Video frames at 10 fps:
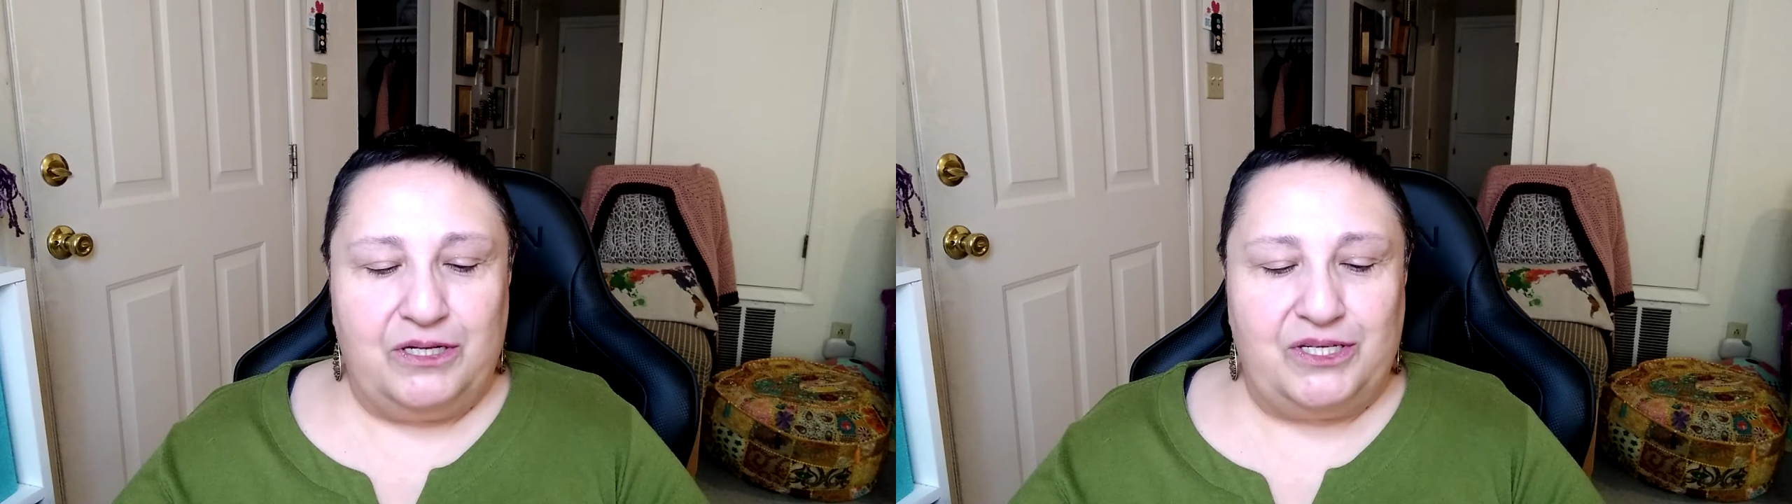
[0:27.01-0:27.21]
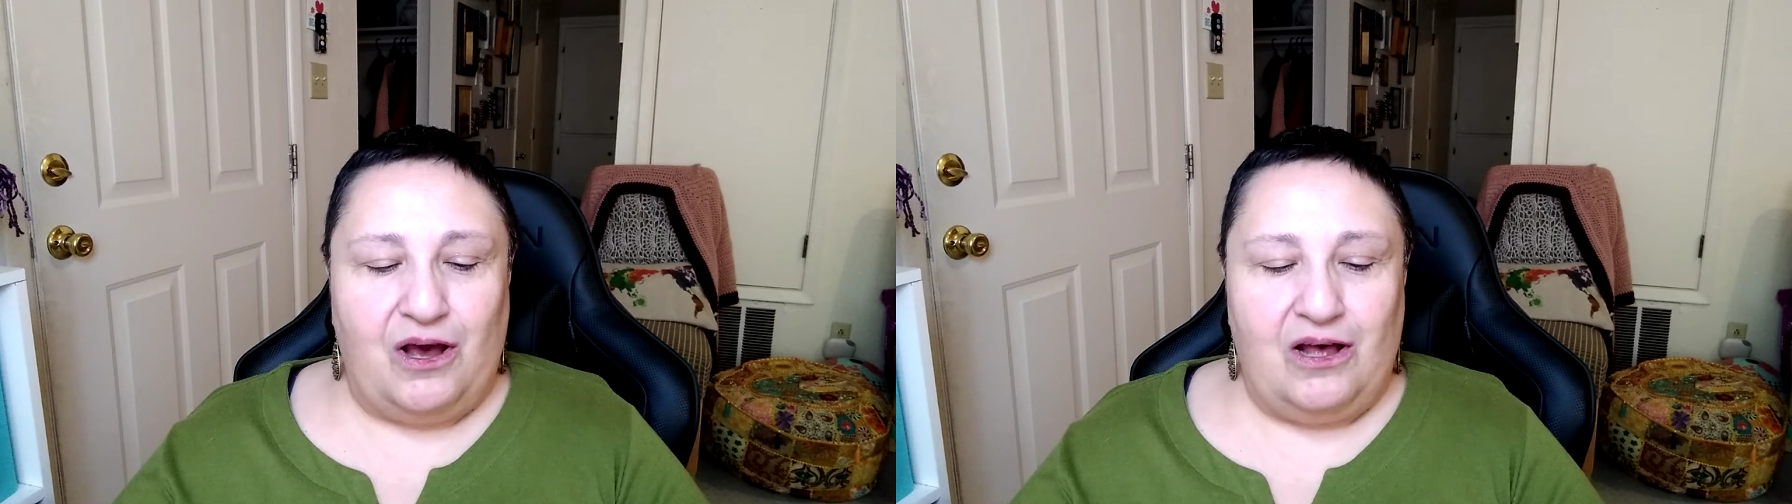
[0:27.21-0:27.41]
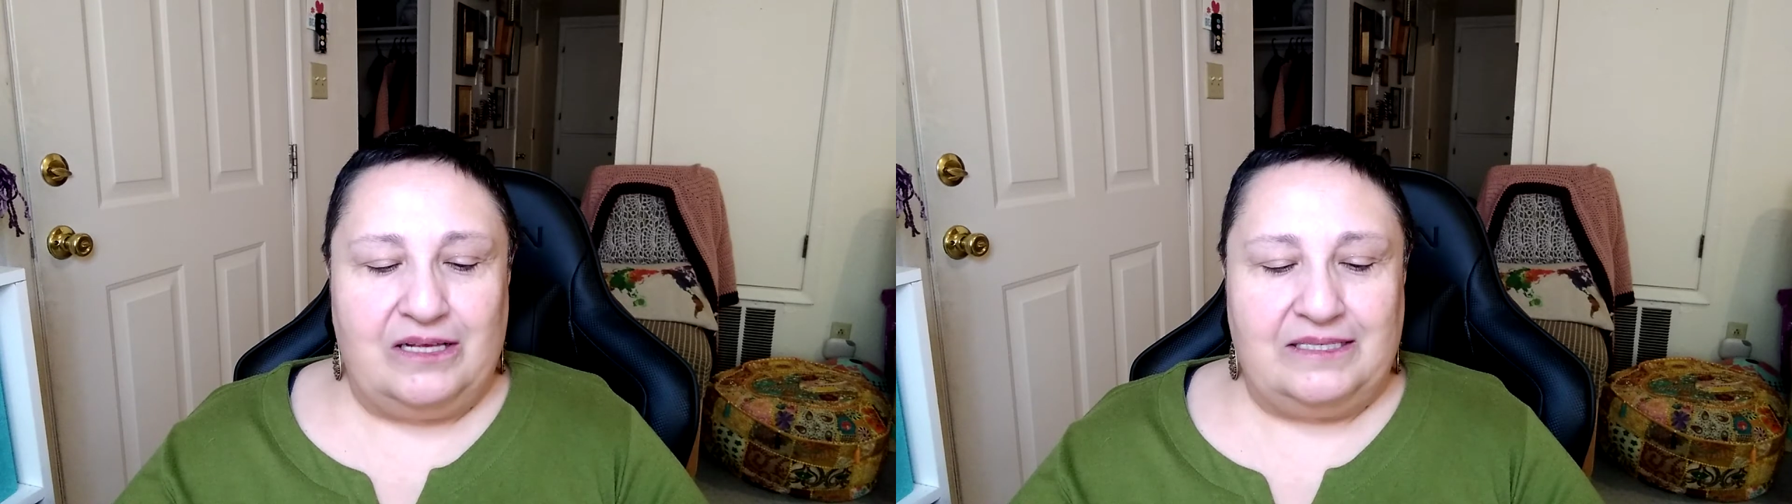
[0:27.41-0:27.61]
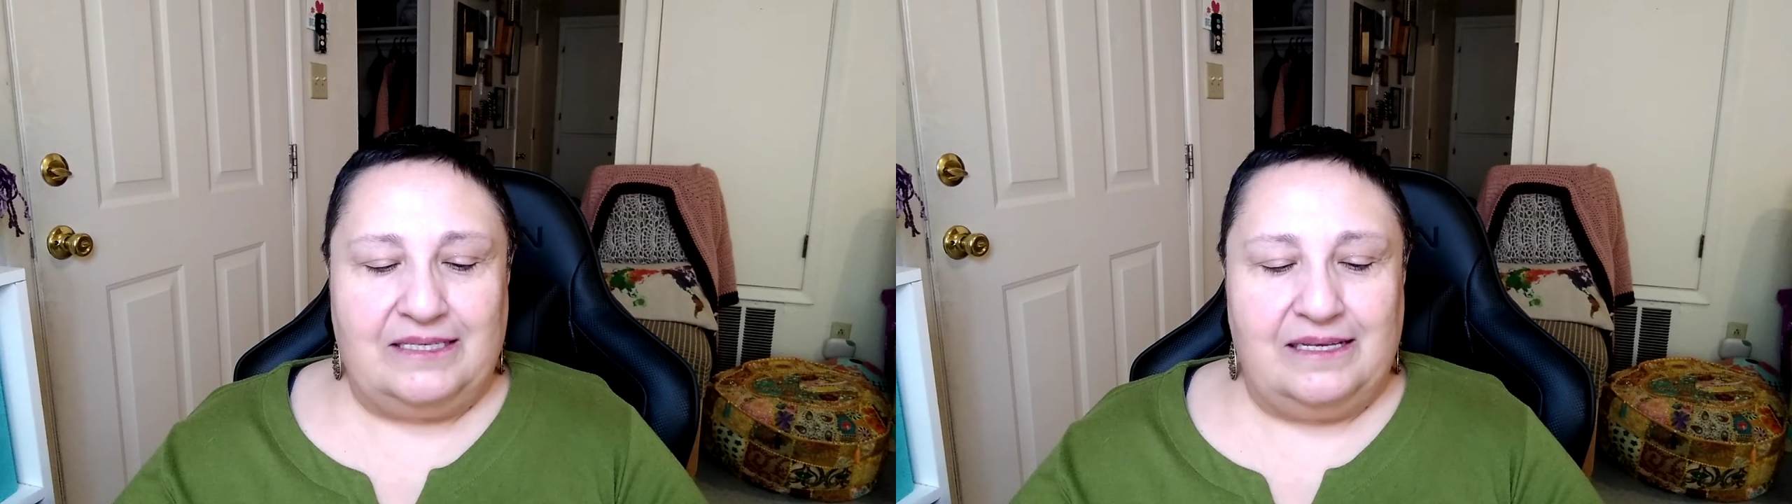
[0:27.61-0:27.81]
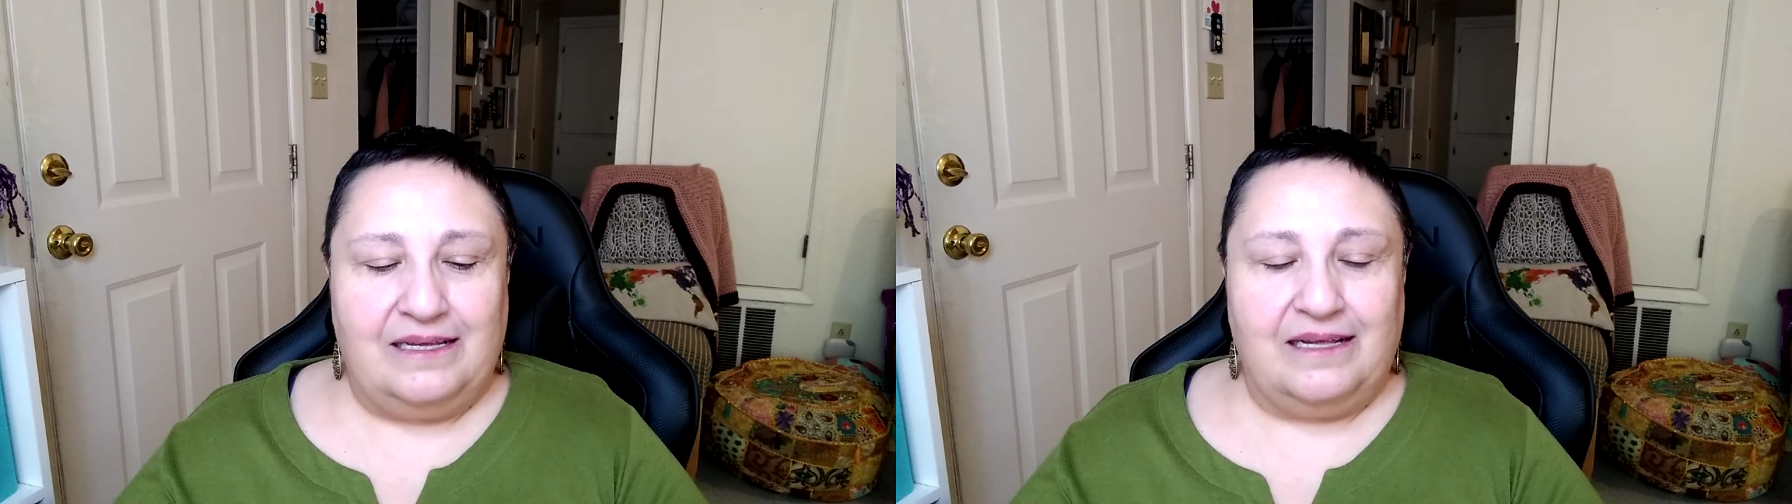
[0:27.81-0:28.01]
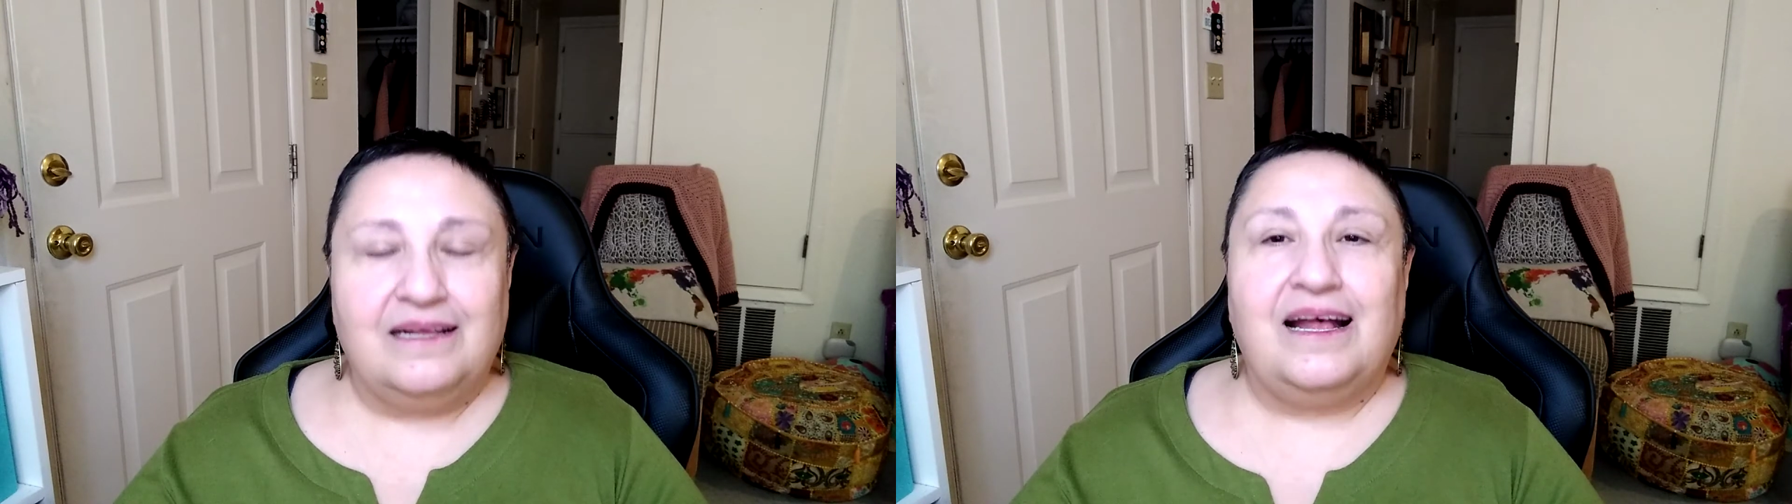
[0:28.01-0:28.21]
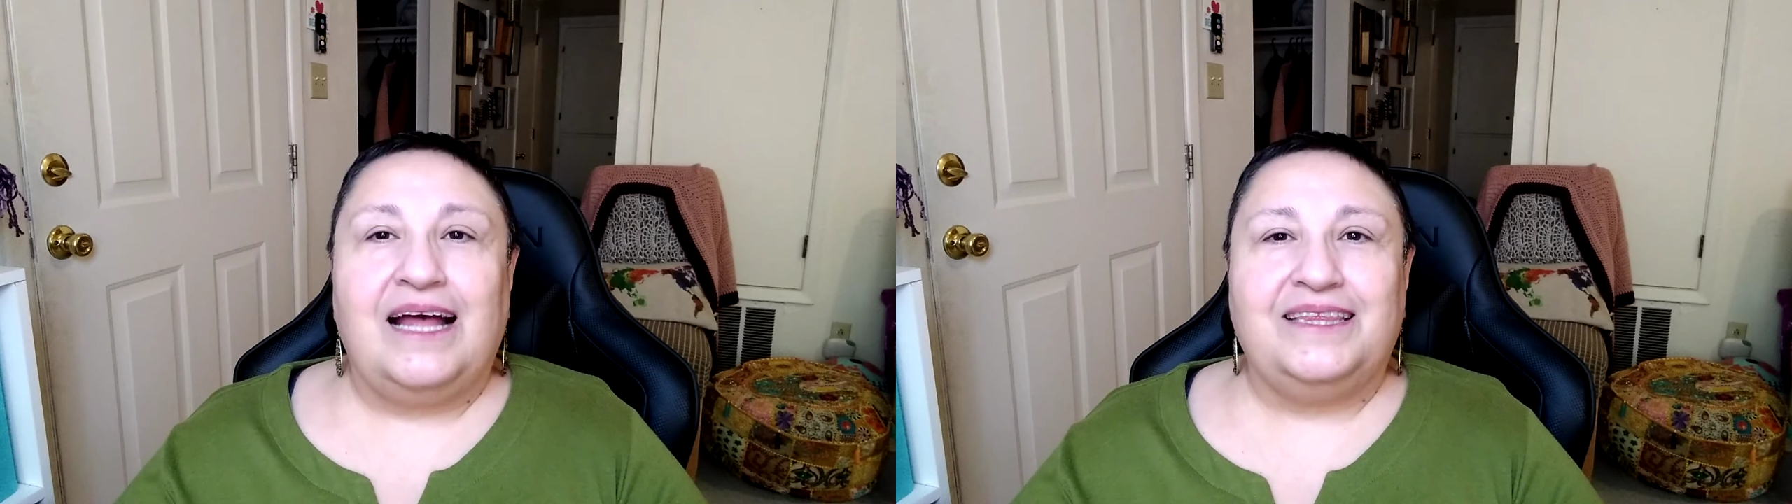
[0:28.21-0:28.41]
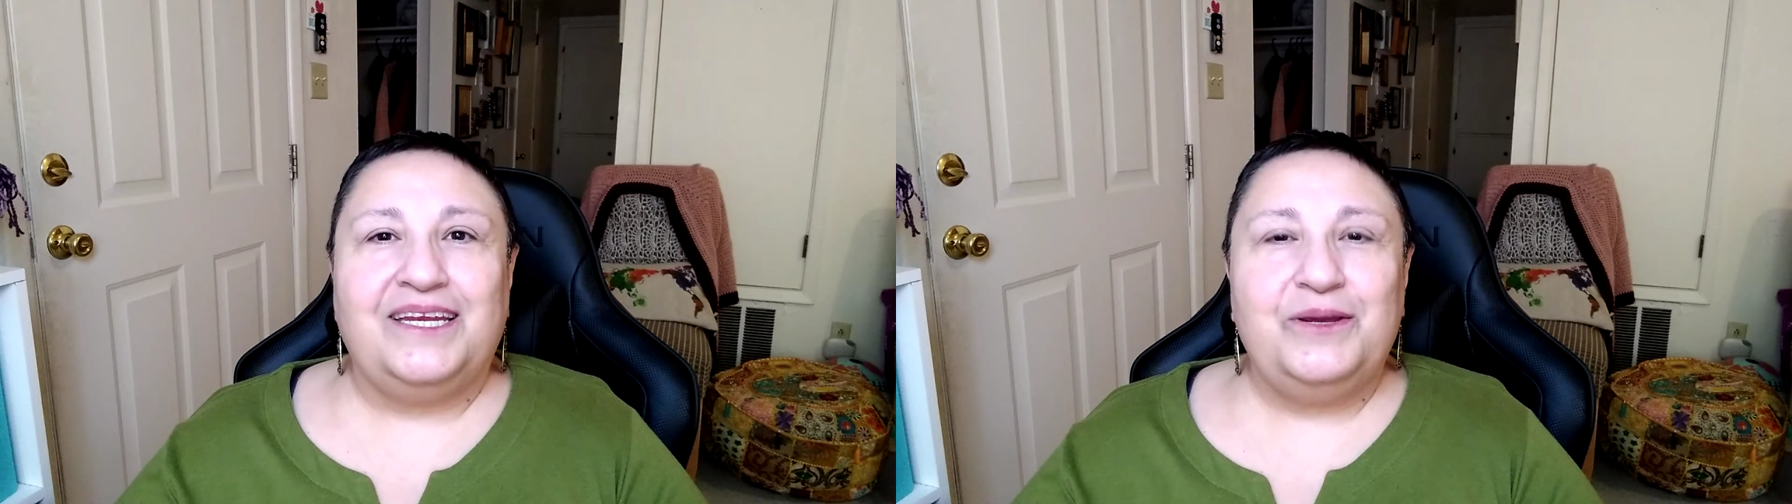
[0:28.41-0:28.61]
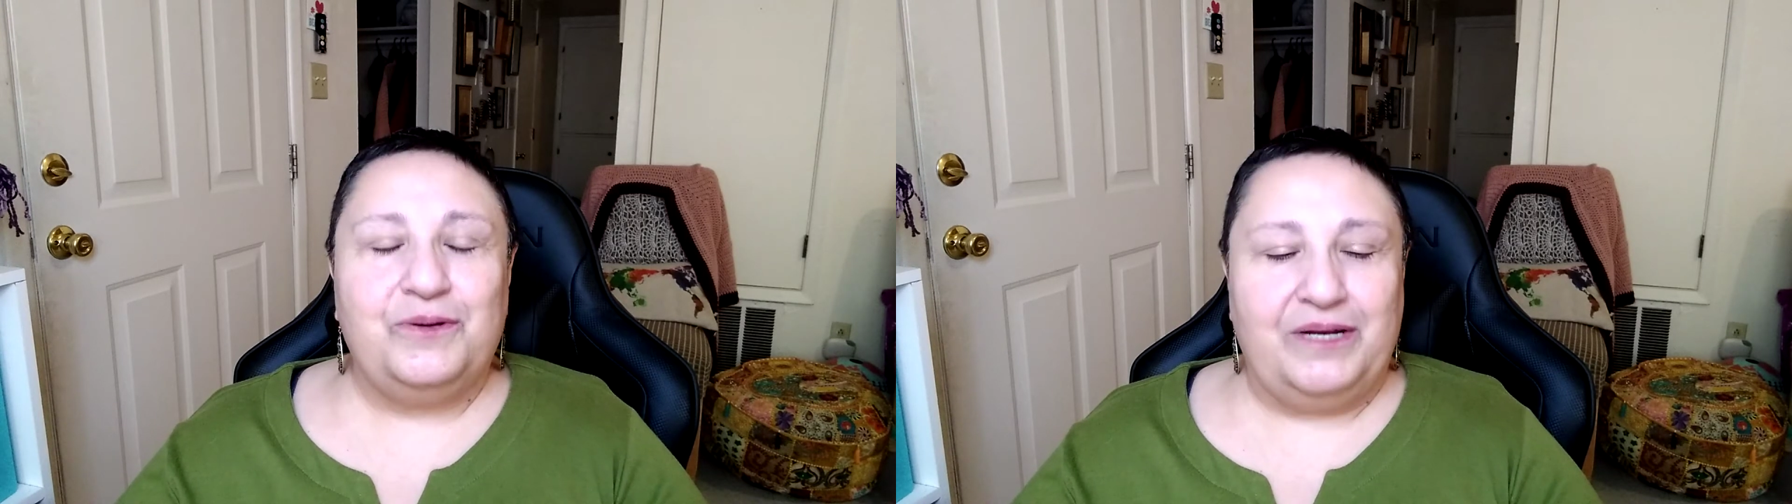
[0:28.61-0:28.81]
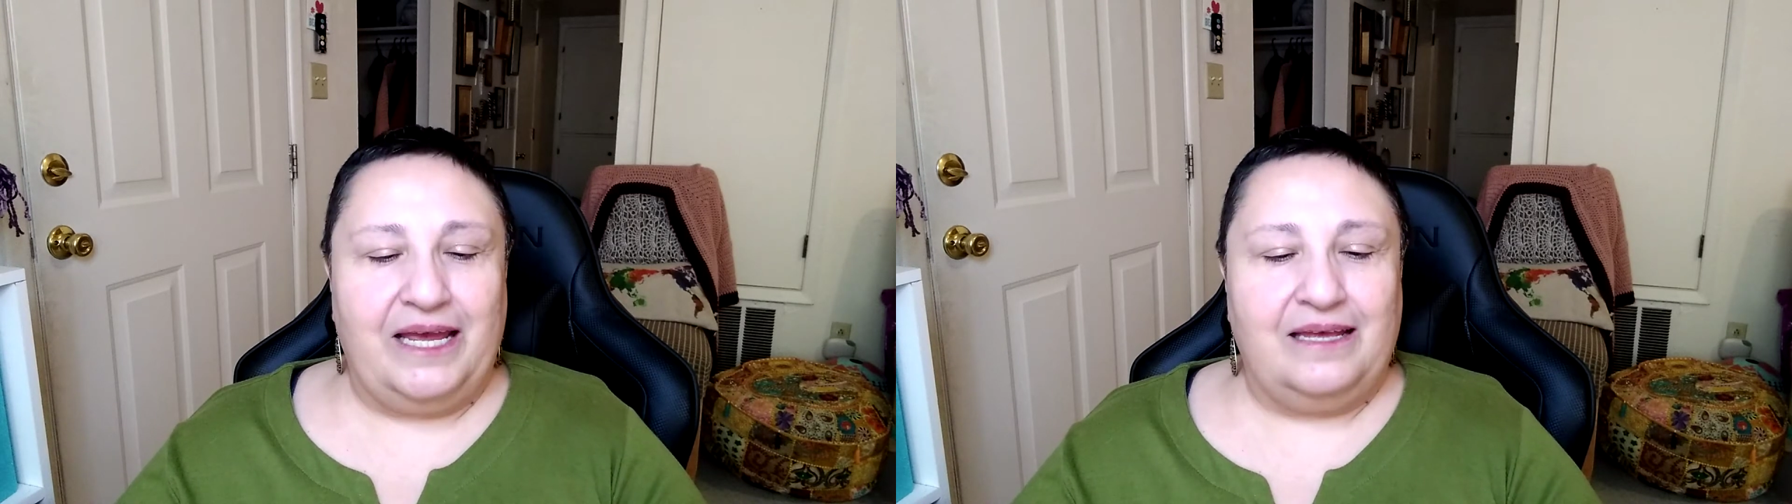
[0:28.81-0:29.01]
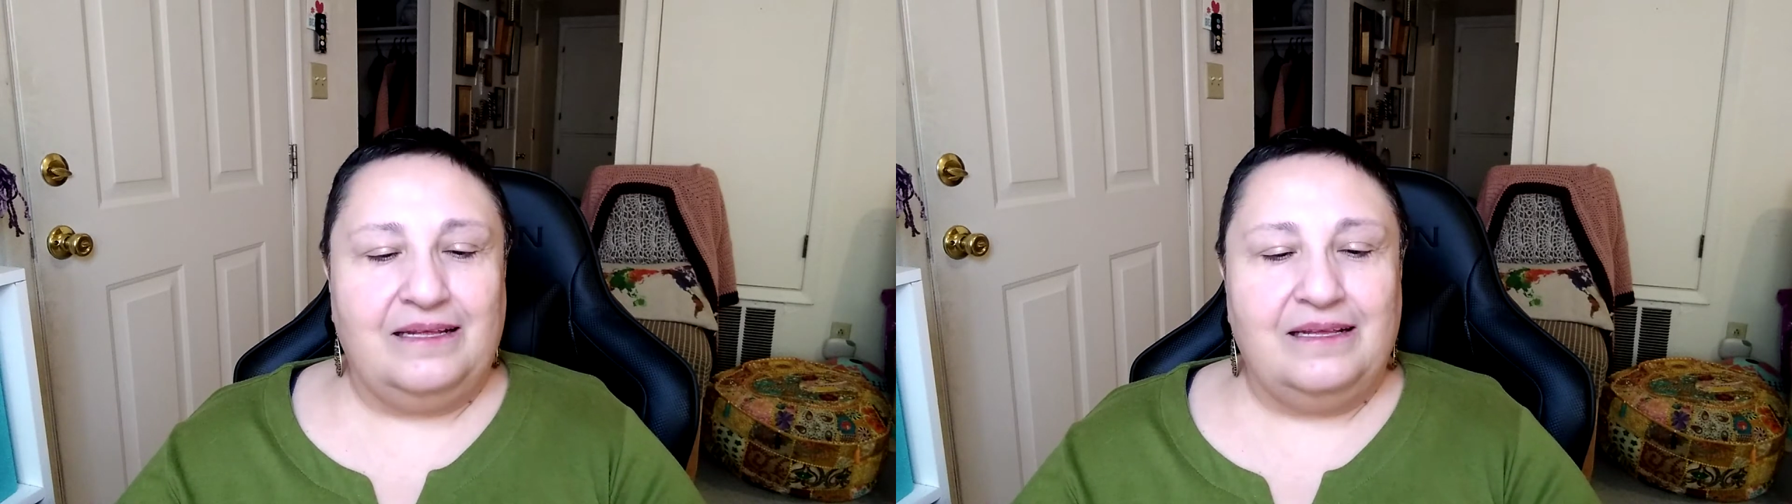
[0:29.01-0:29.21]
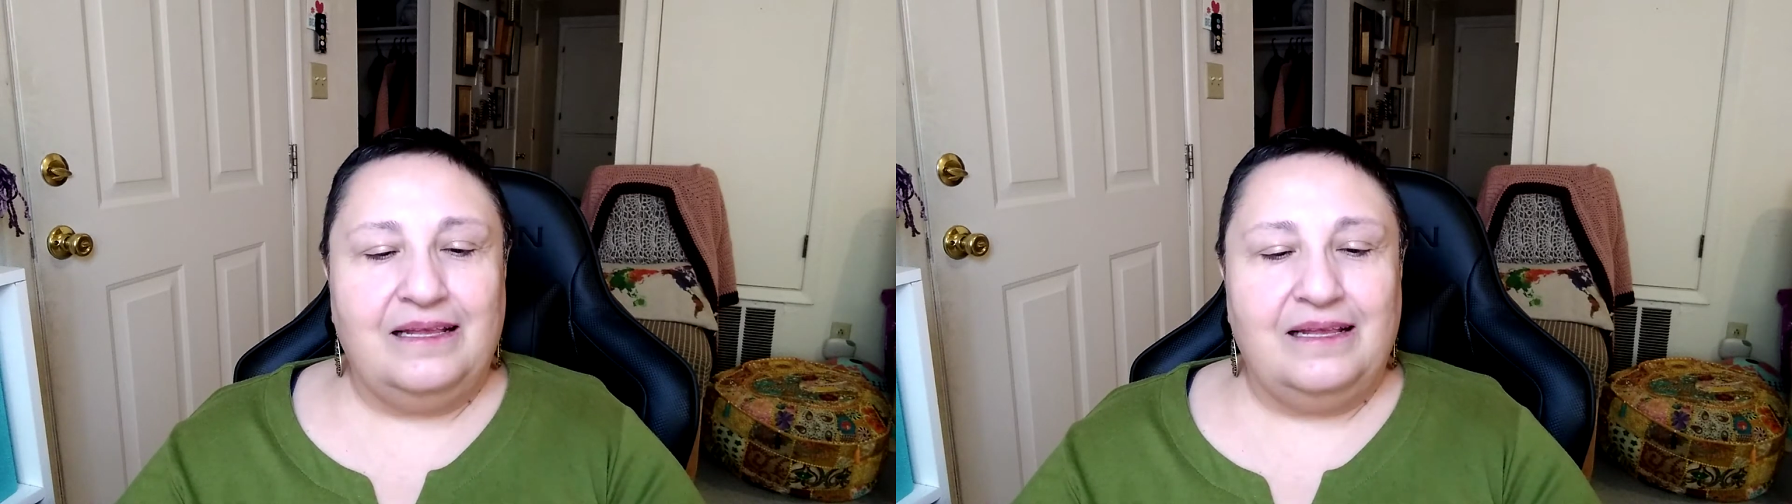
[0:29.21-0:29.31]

dolls, Catriona